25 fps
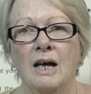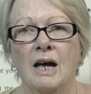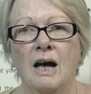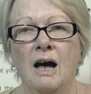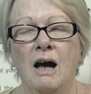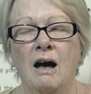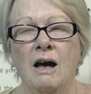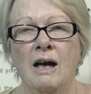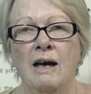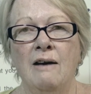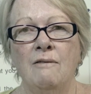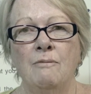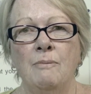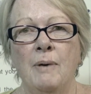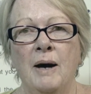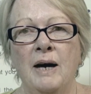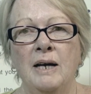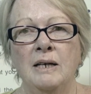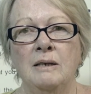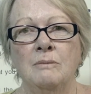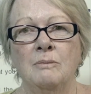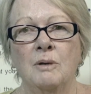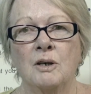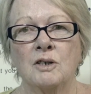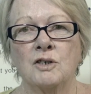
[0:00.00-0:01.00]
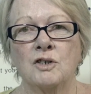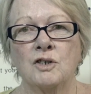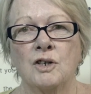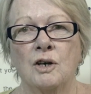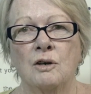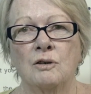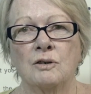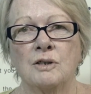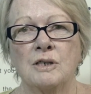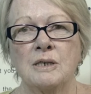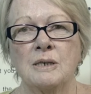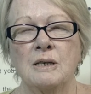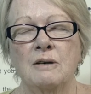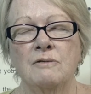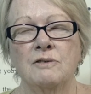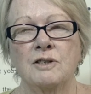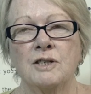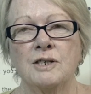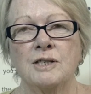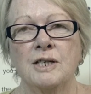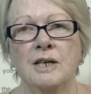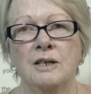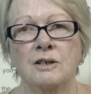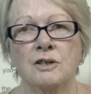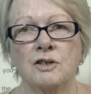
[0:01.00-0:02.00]
I have pain in my shoulders. I've
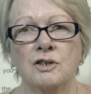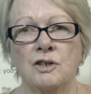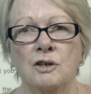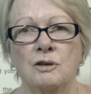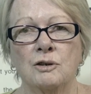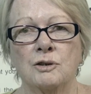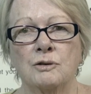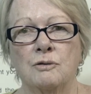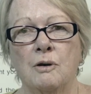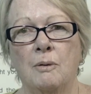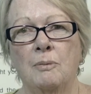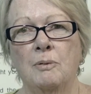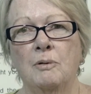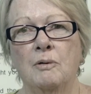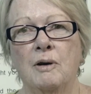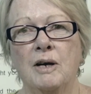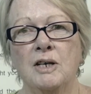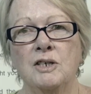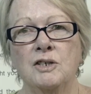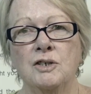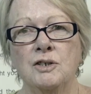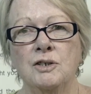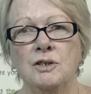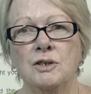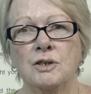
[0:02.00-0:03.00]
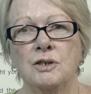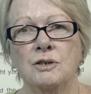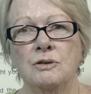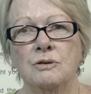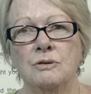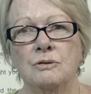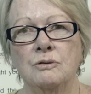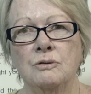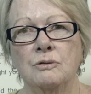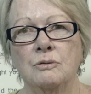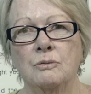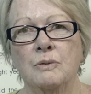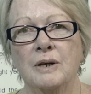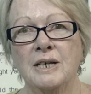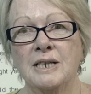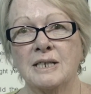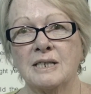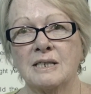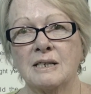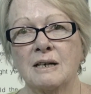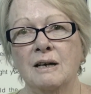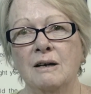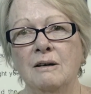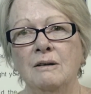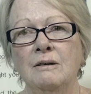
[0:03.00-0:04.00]
just had a shoulder operation 2 weeks
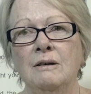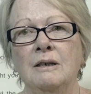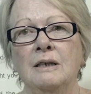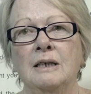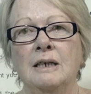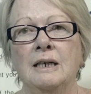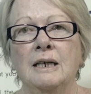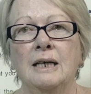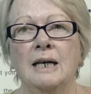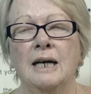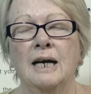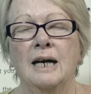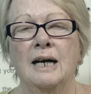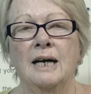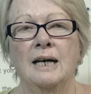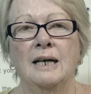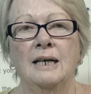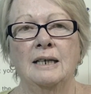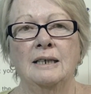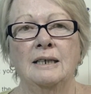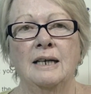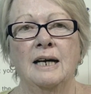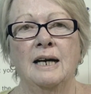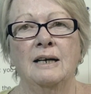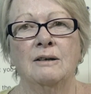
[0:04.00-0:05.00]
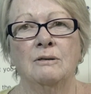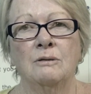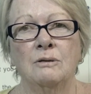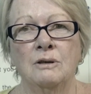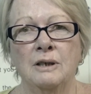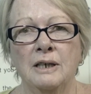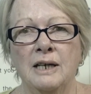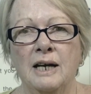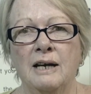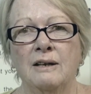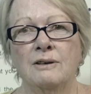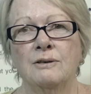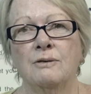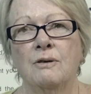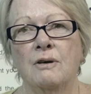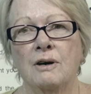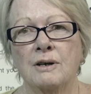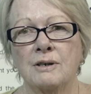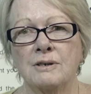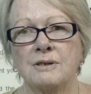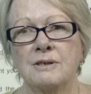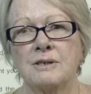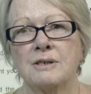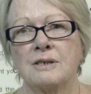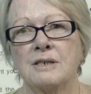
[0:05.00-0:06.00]
ago and had all the
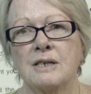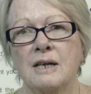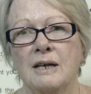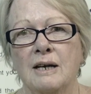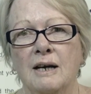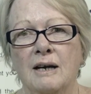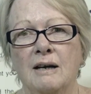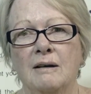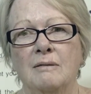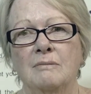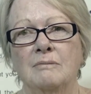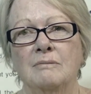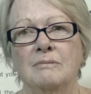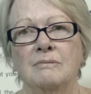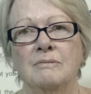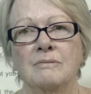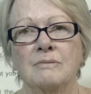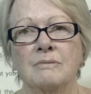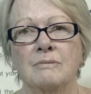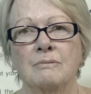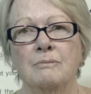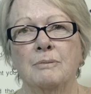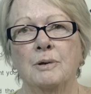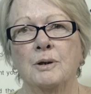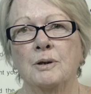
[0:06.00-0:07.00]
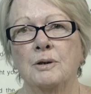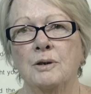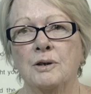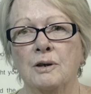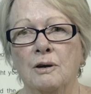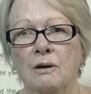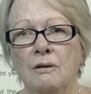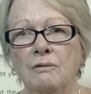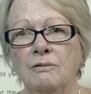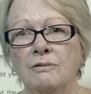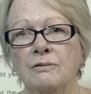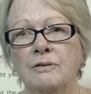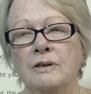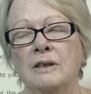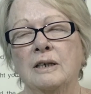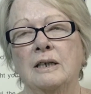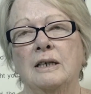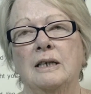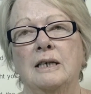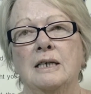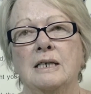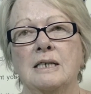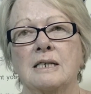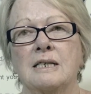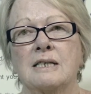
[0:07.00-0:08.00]
arthritis burred off,
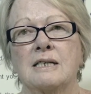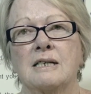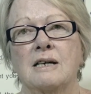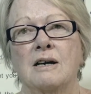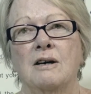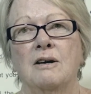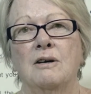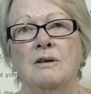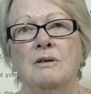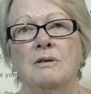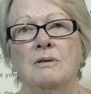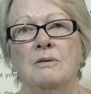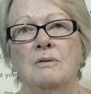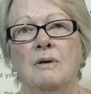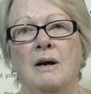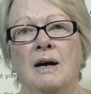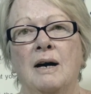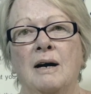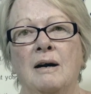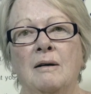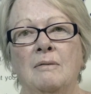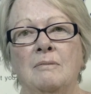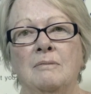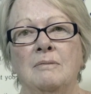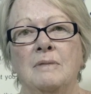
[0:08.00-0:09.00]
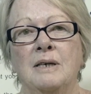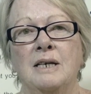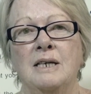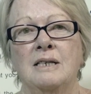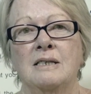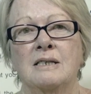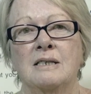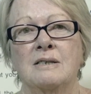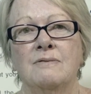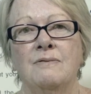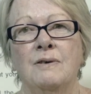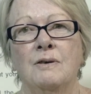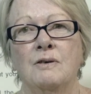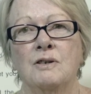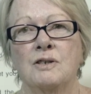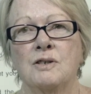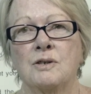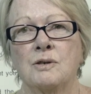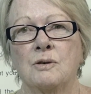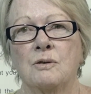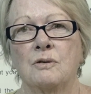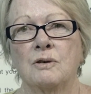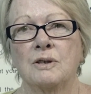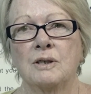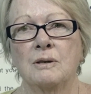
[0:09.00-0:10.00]
so it's very
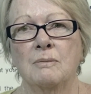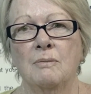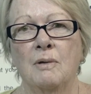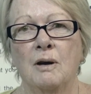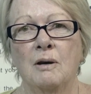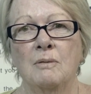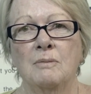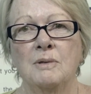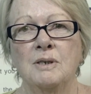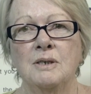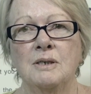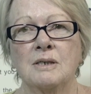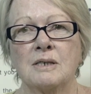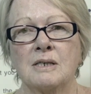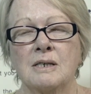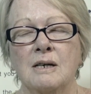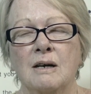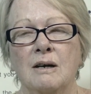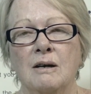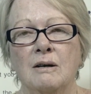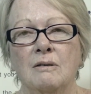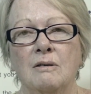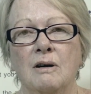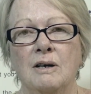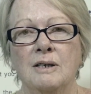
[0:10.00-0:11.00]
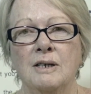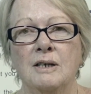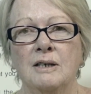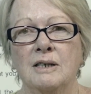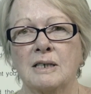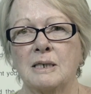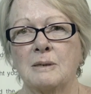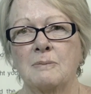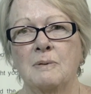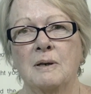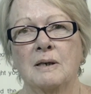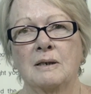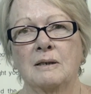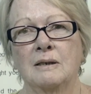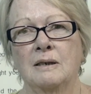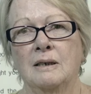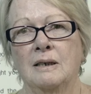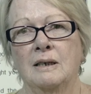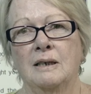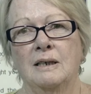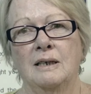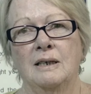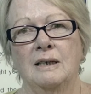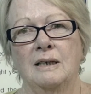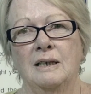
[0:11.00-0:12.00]
sore at the moment. So I don't expect
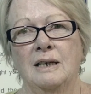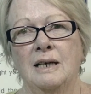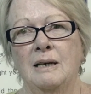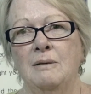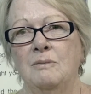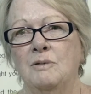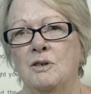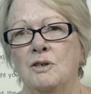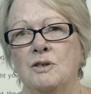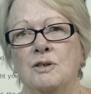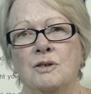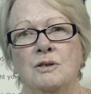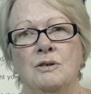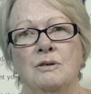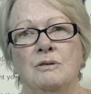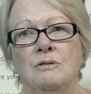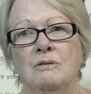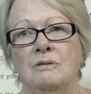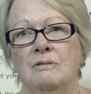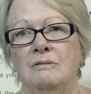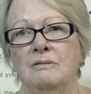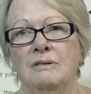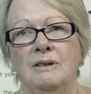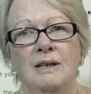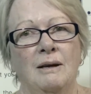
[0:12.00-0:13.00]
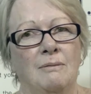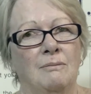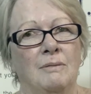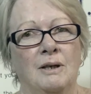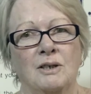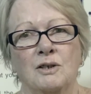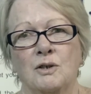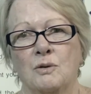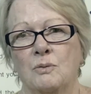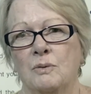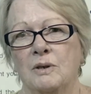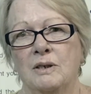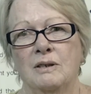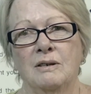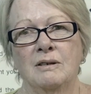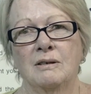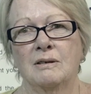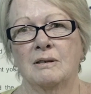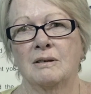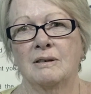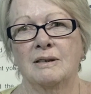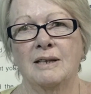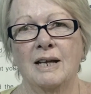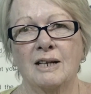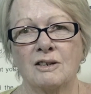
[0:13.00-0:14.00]
him to do that much with
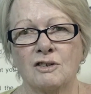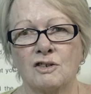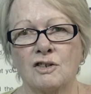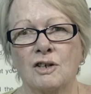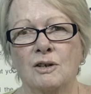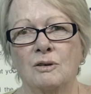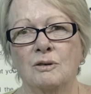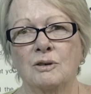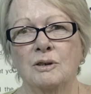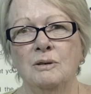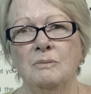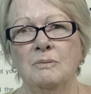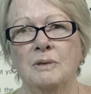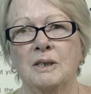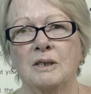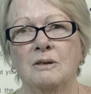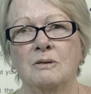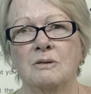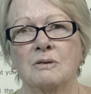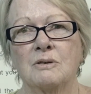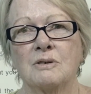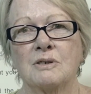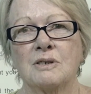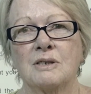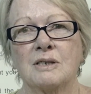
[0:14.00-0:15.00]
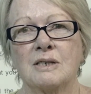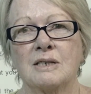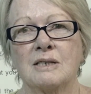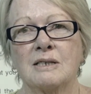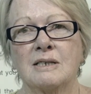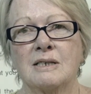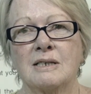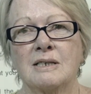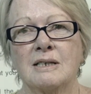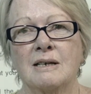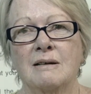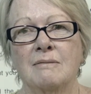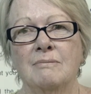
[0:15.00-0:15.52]
that shoulder because it's